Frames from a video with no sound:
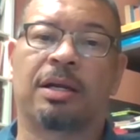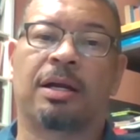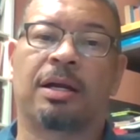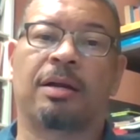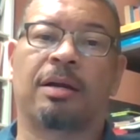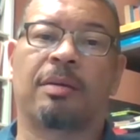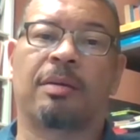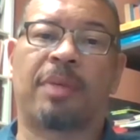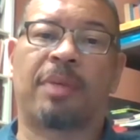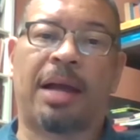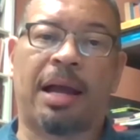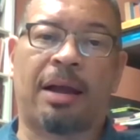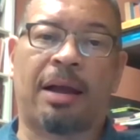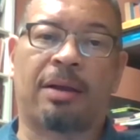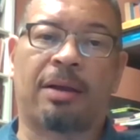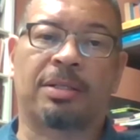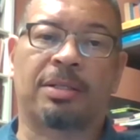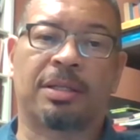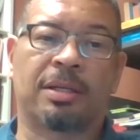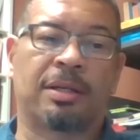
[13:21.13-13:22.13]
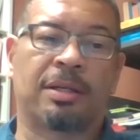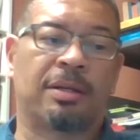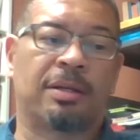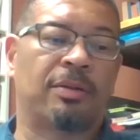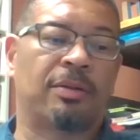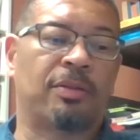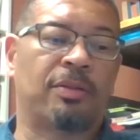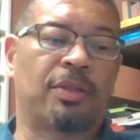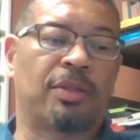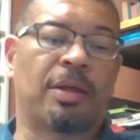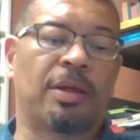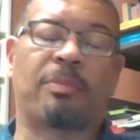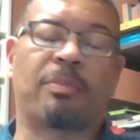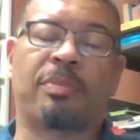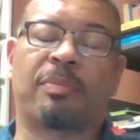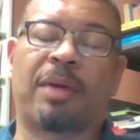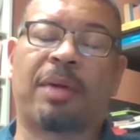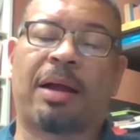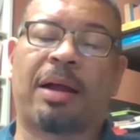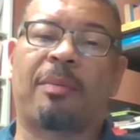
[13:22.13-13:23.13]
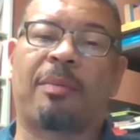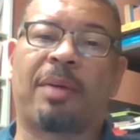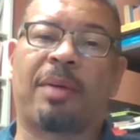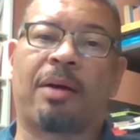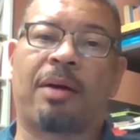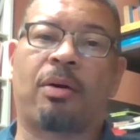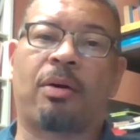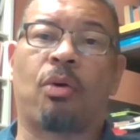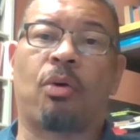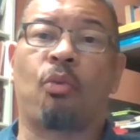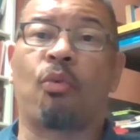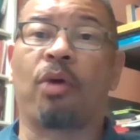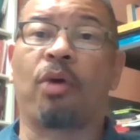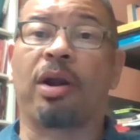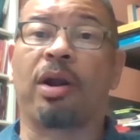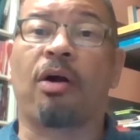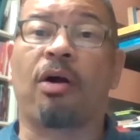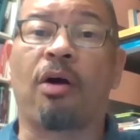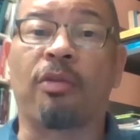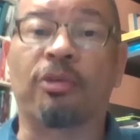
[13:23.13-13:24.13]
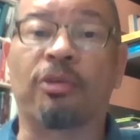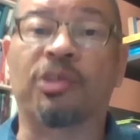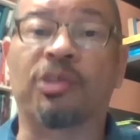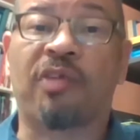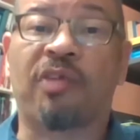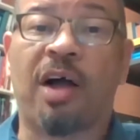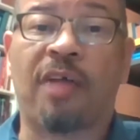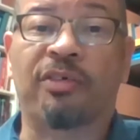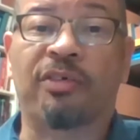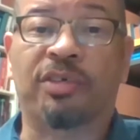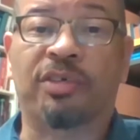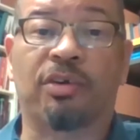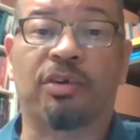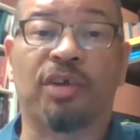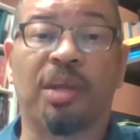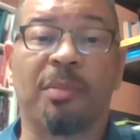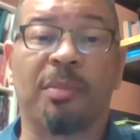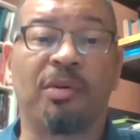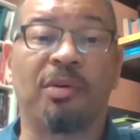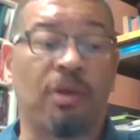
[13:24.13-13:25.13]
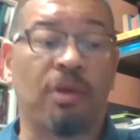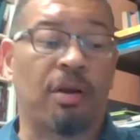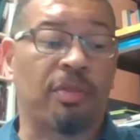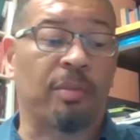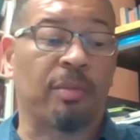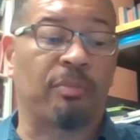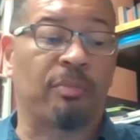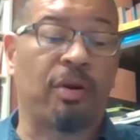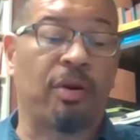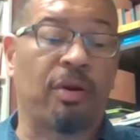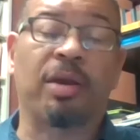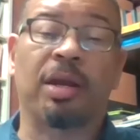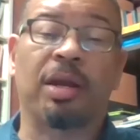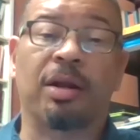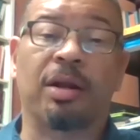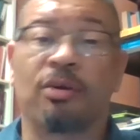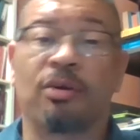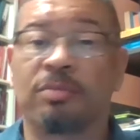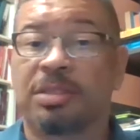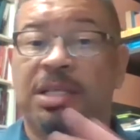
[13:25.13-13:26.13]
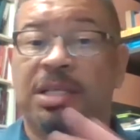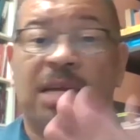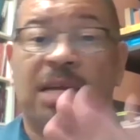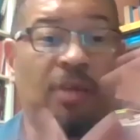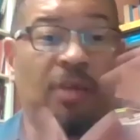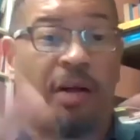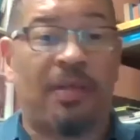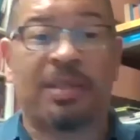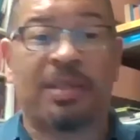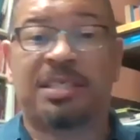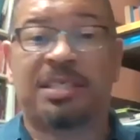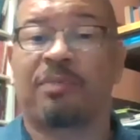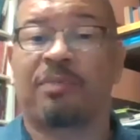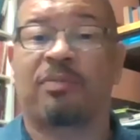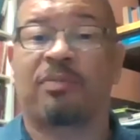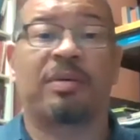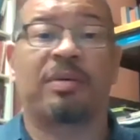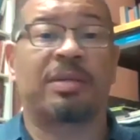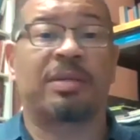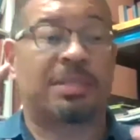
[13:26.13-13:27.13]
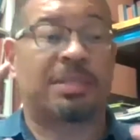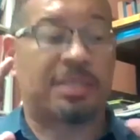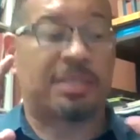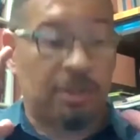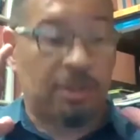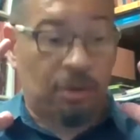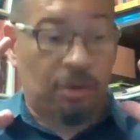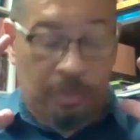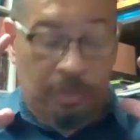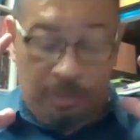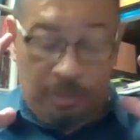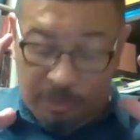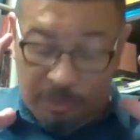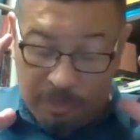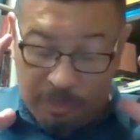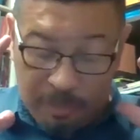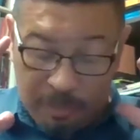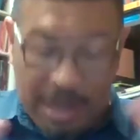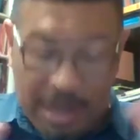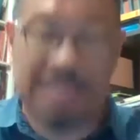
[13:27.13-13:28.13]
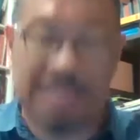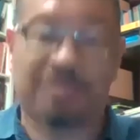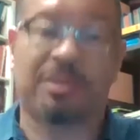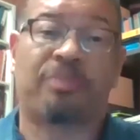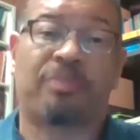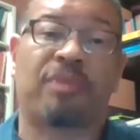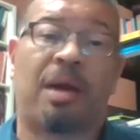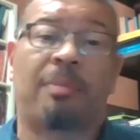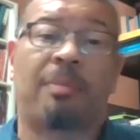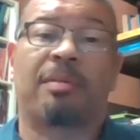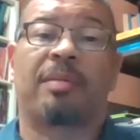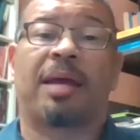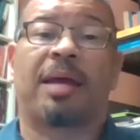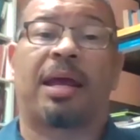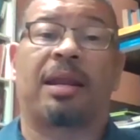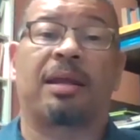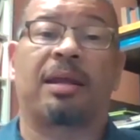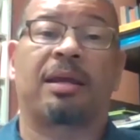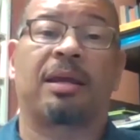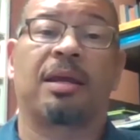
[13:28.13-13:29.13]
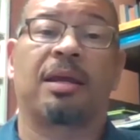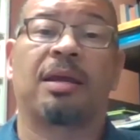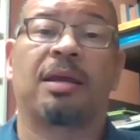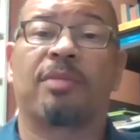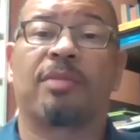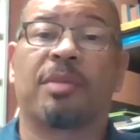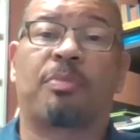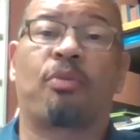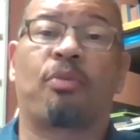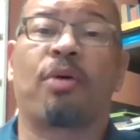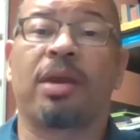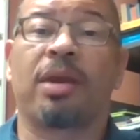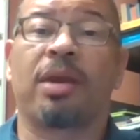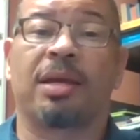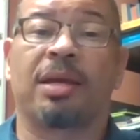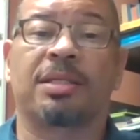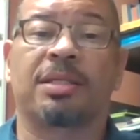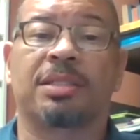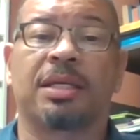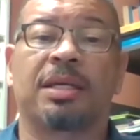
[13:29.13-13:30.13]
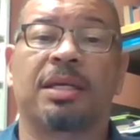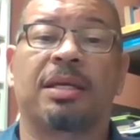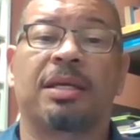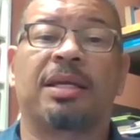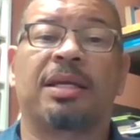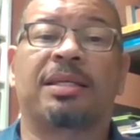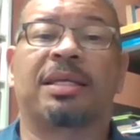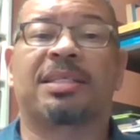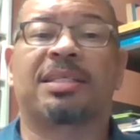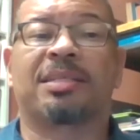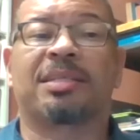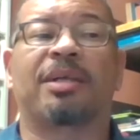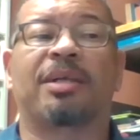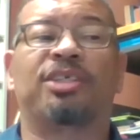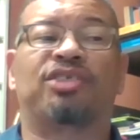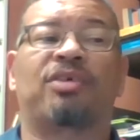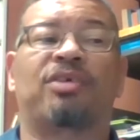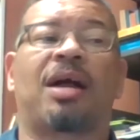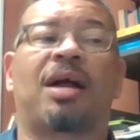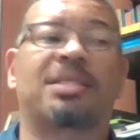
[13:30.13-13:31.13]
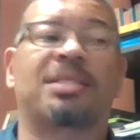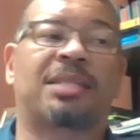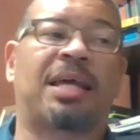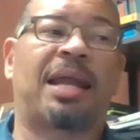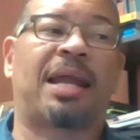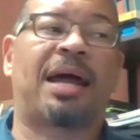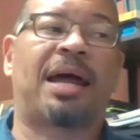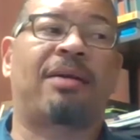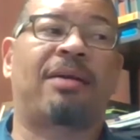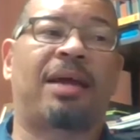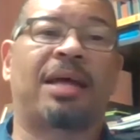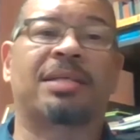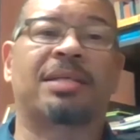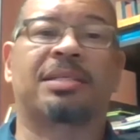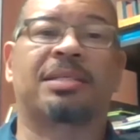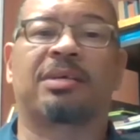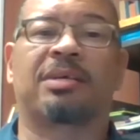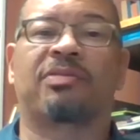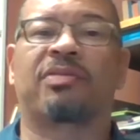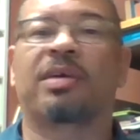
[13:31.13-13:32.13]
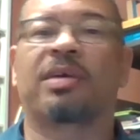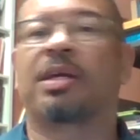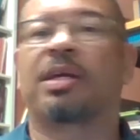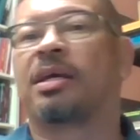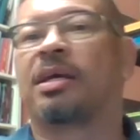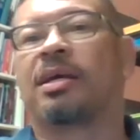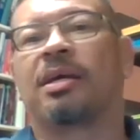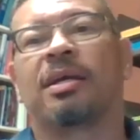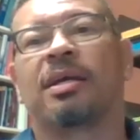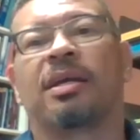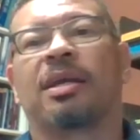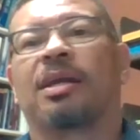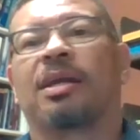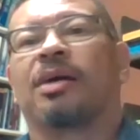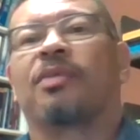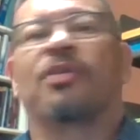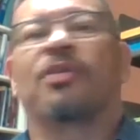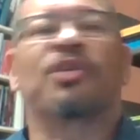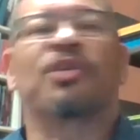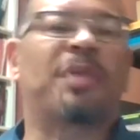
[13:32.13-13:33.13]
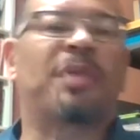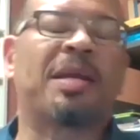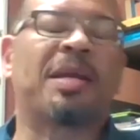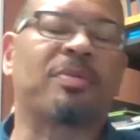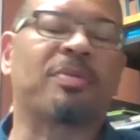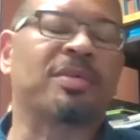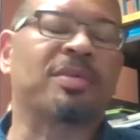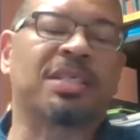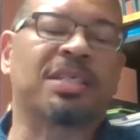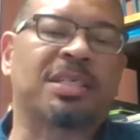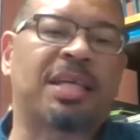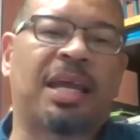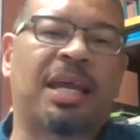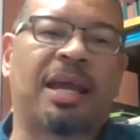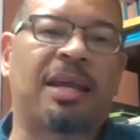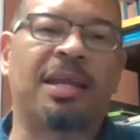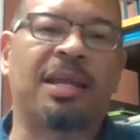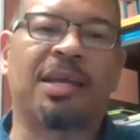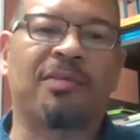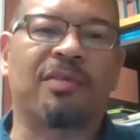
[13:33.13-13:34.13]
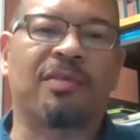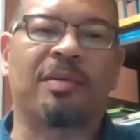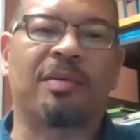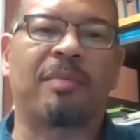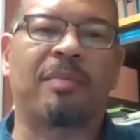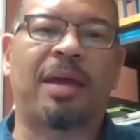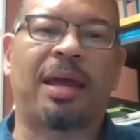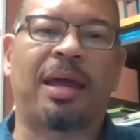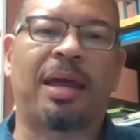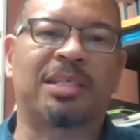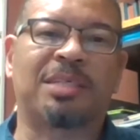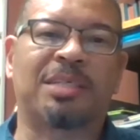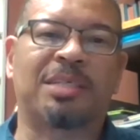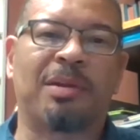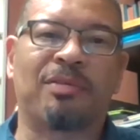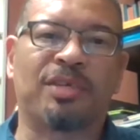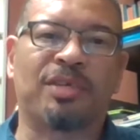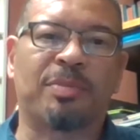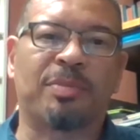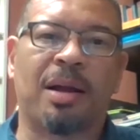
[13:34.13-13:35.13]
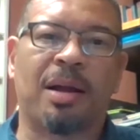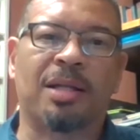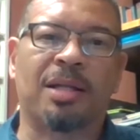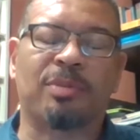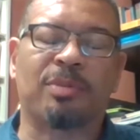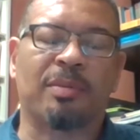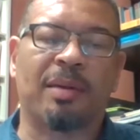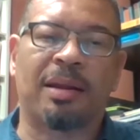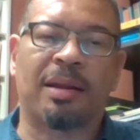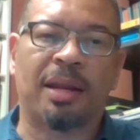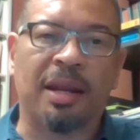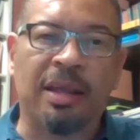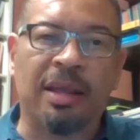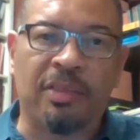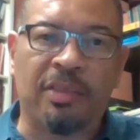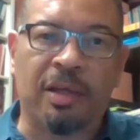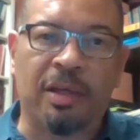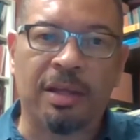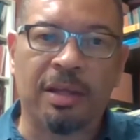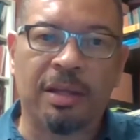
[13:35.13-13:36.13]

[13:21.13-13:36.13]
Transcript: about them, about where all those fathers go. Don't get me wrong, the broken home stuff, all that stuff is still massively problematic. But the point is that somebody trots that out as if, you know, those people just can't even manage to be responsible about anything.